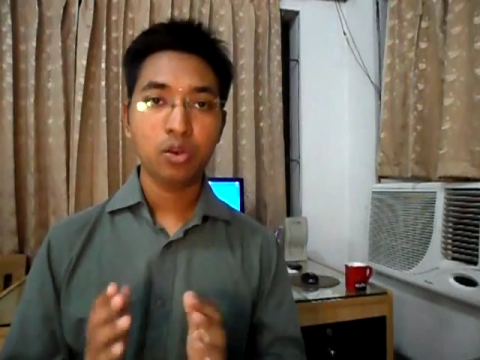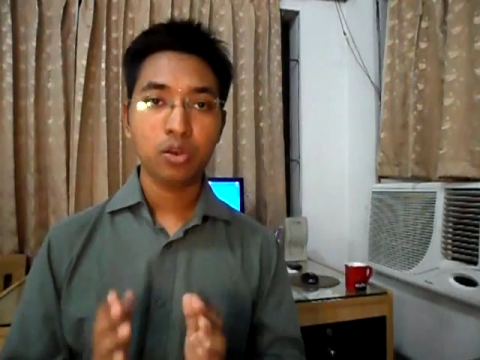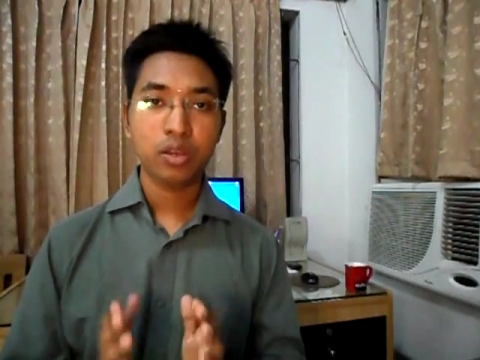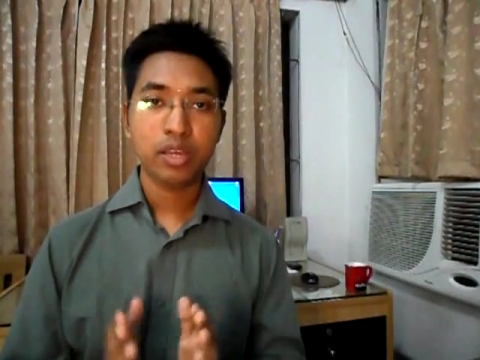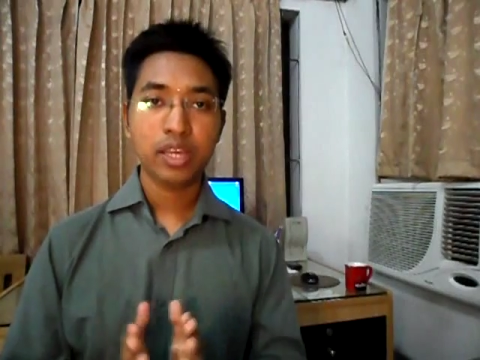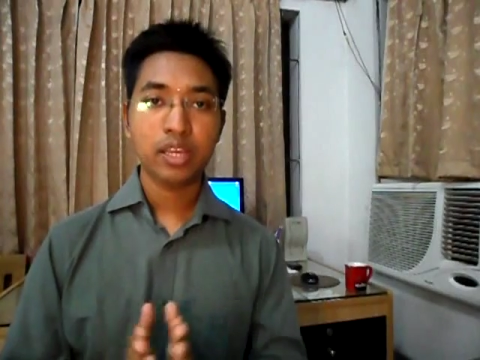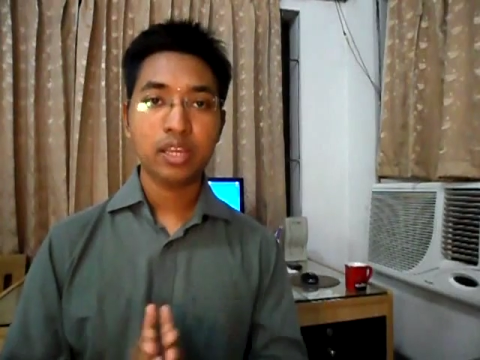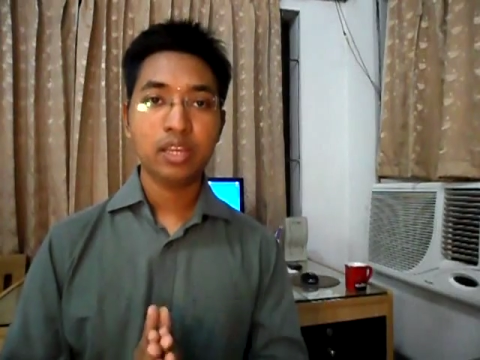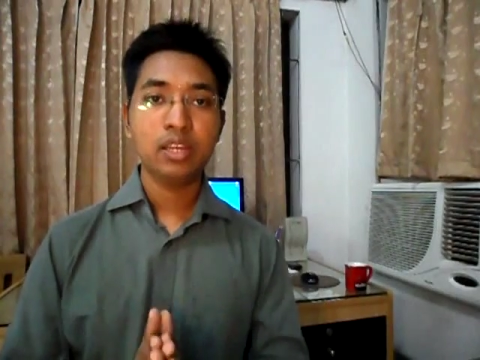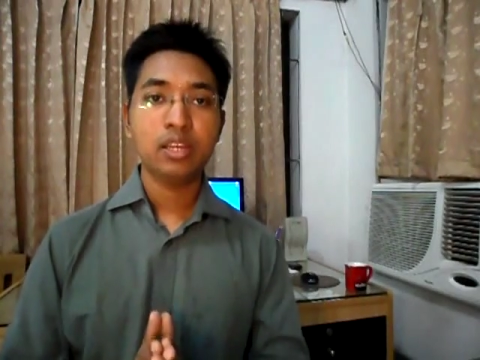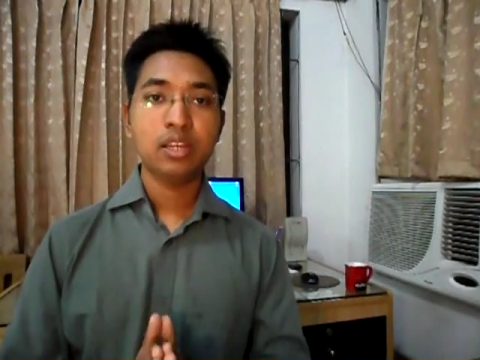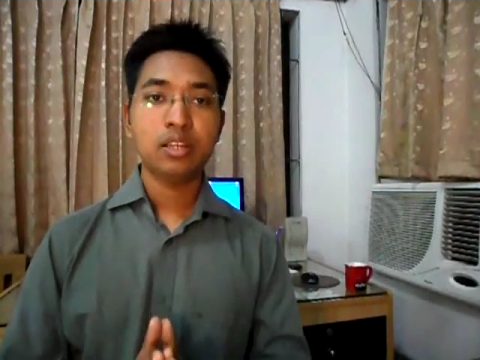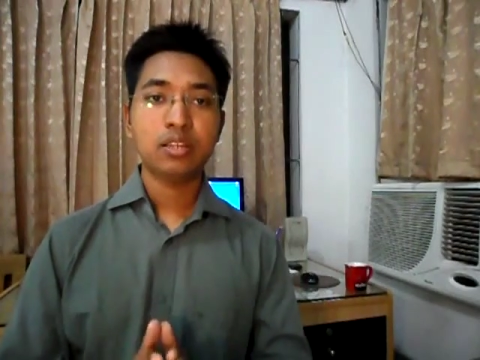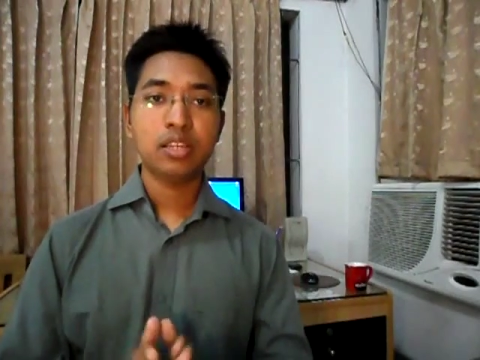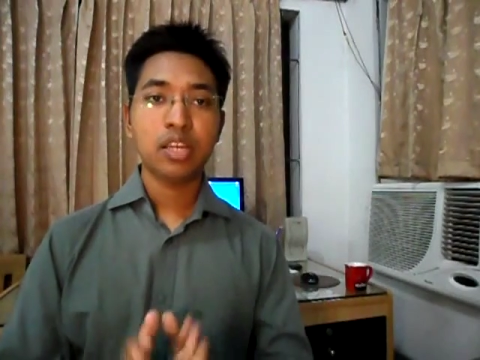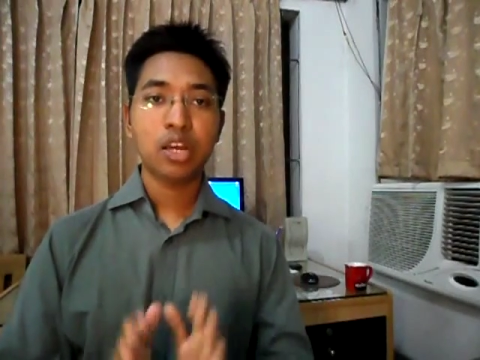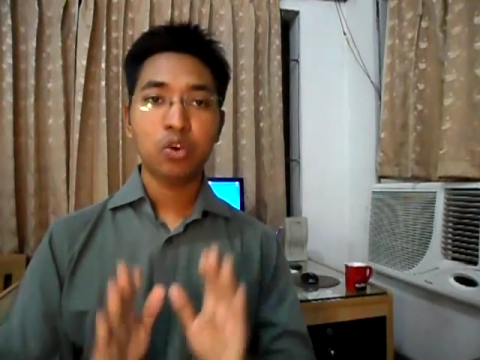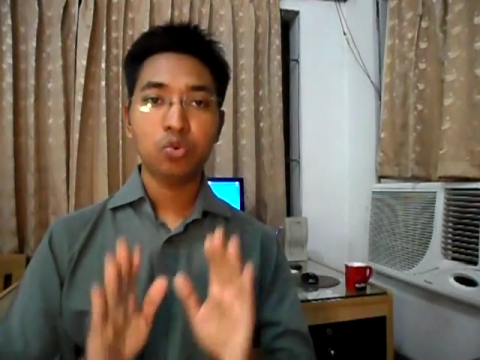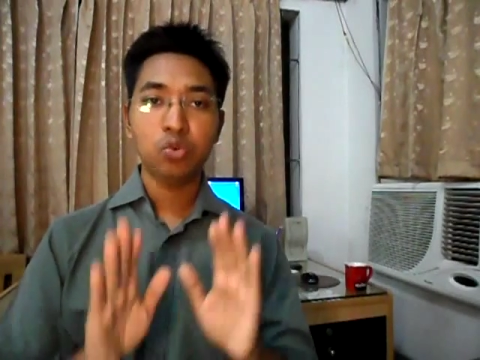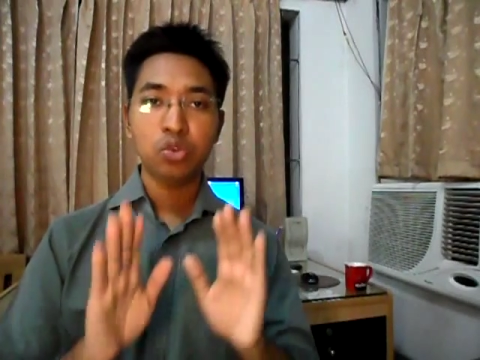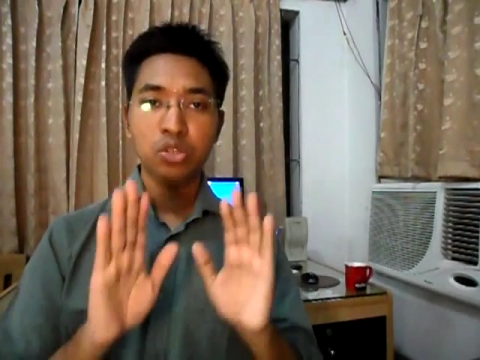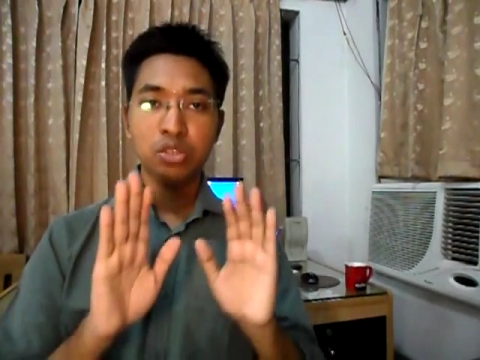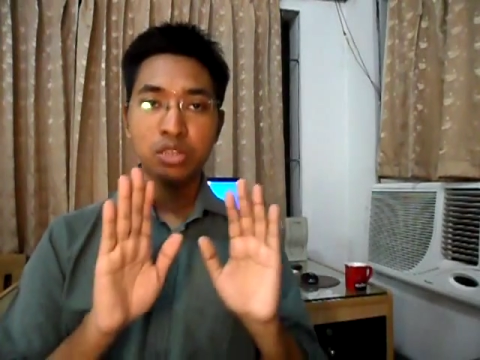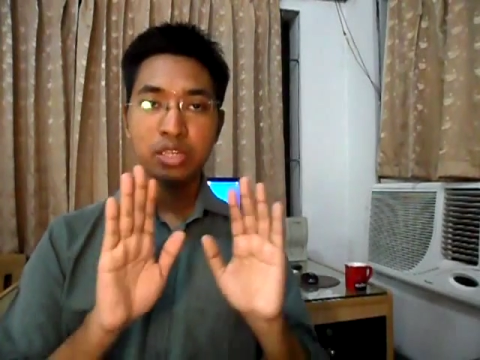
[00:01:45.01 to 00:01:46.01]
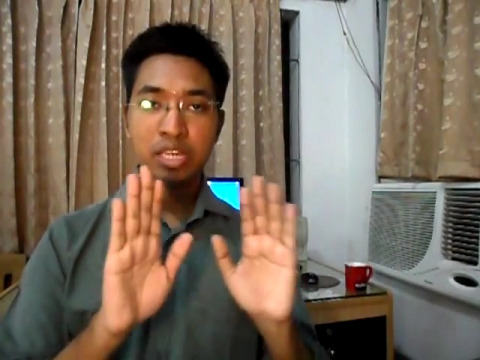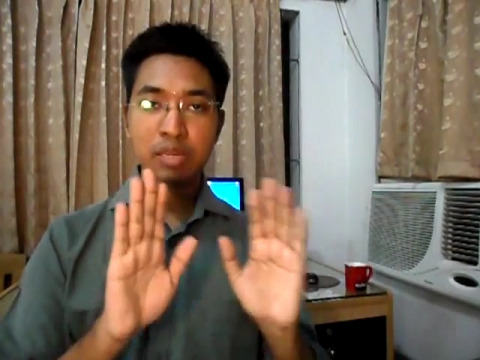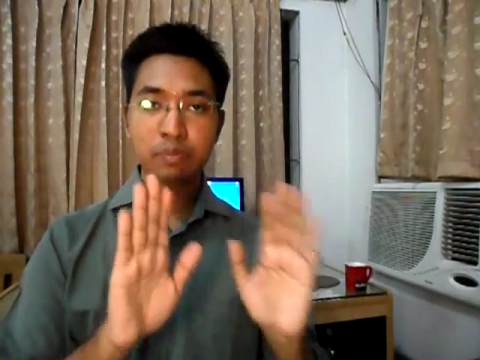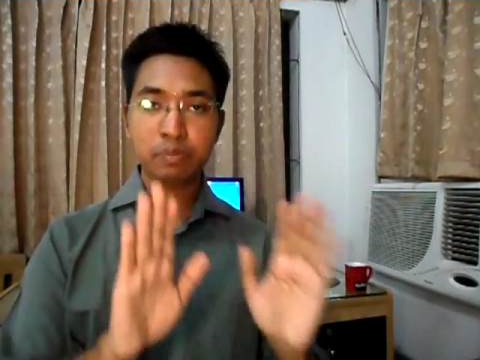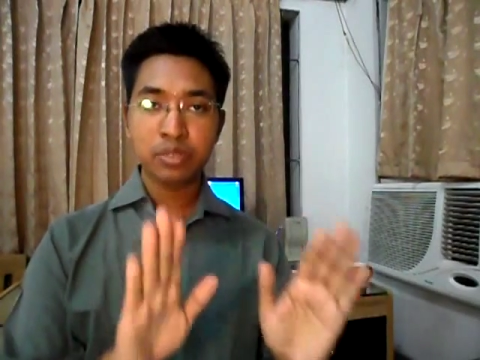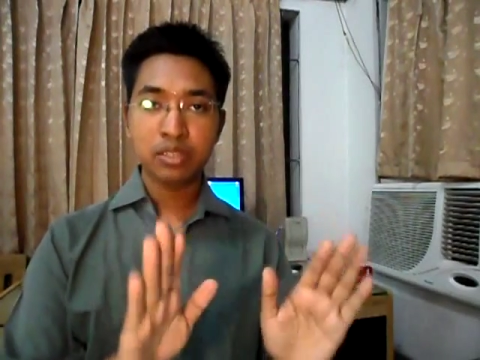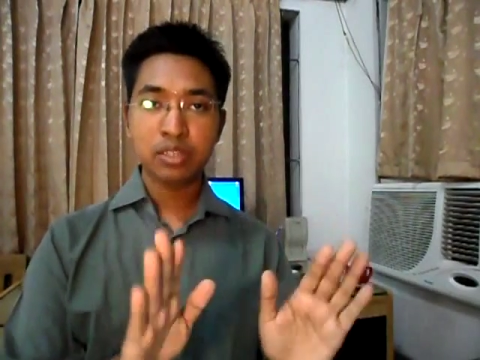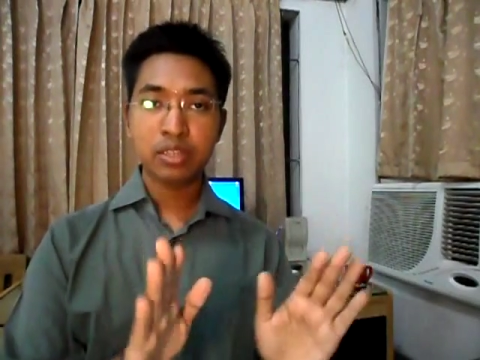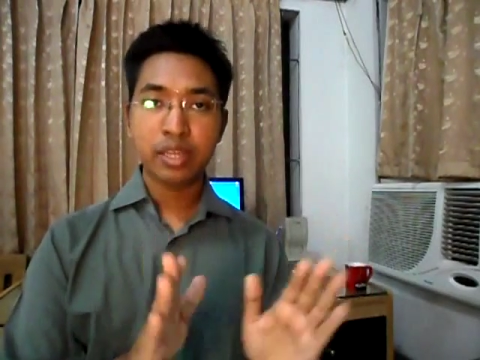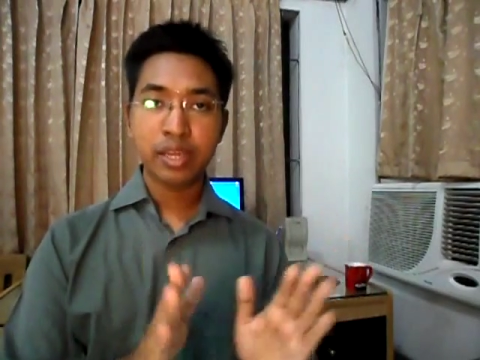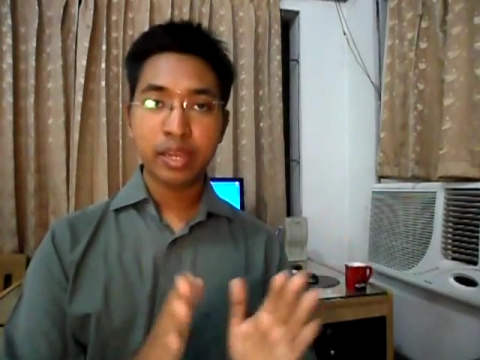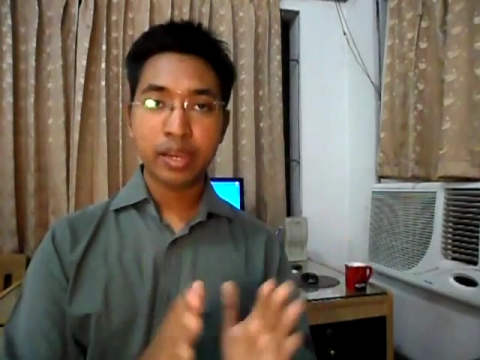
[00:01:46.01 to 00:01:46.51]
Okay, now we'll
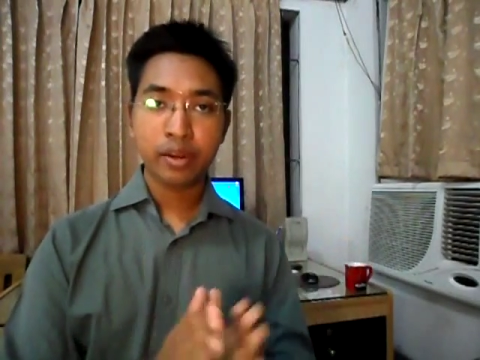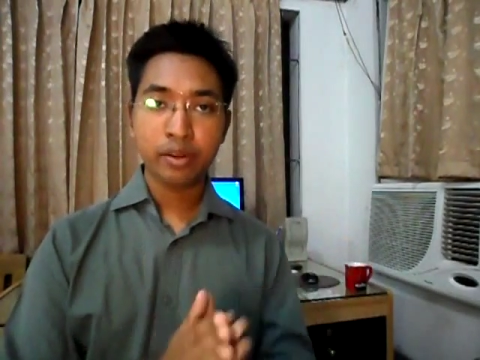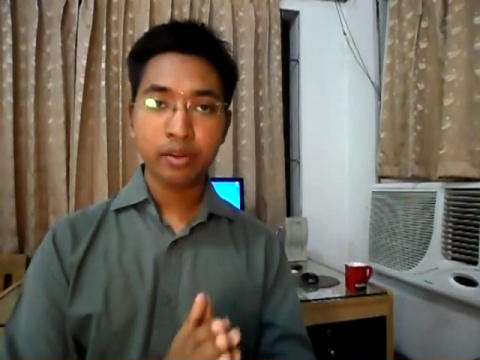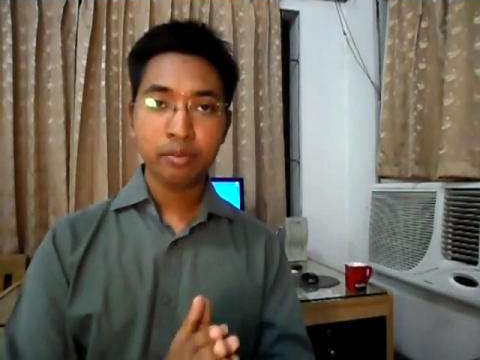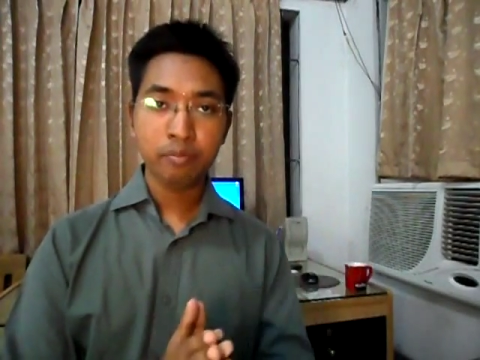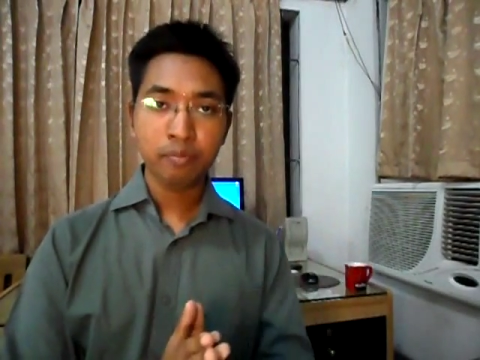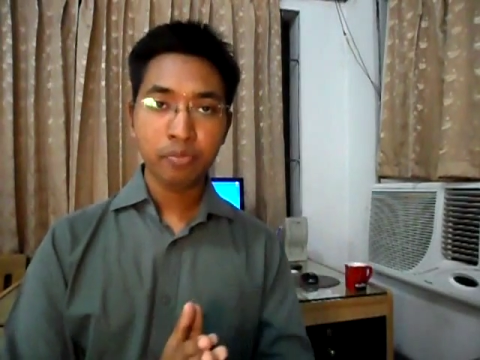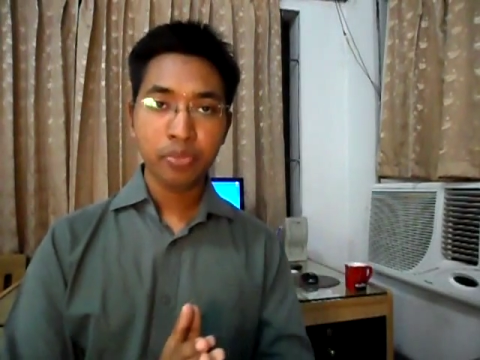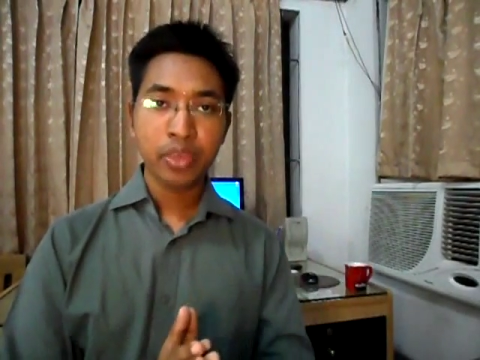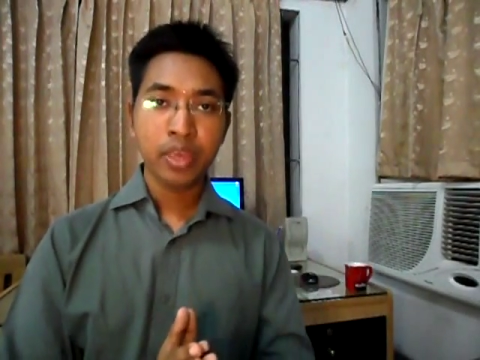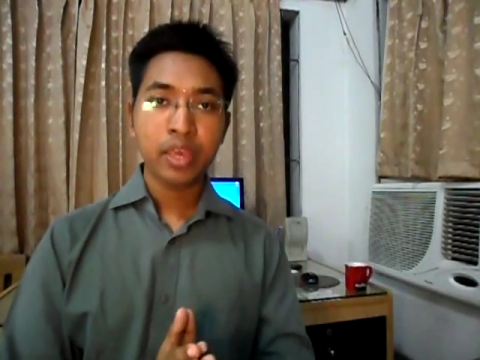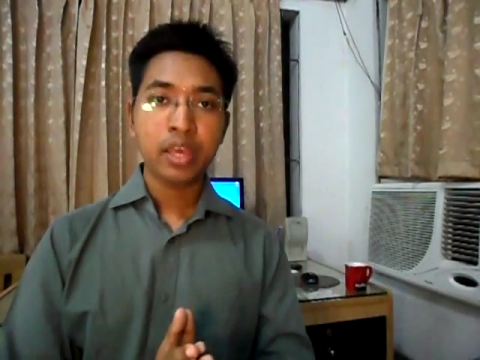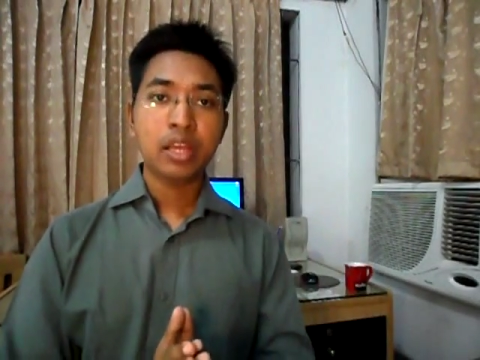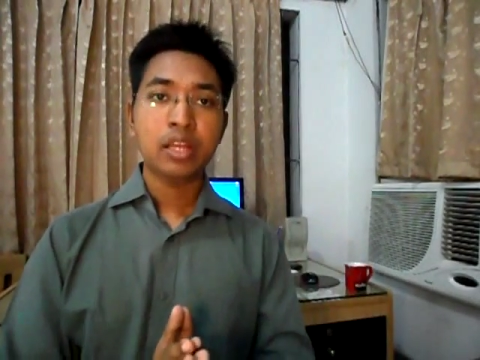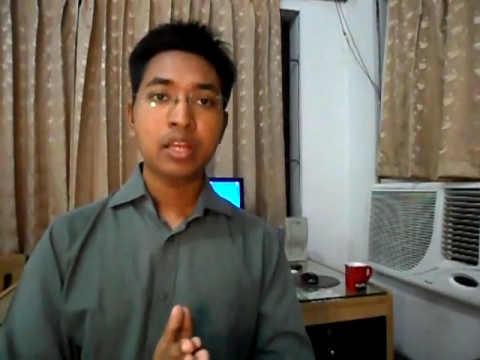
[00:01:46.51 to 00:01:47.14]
keep it there.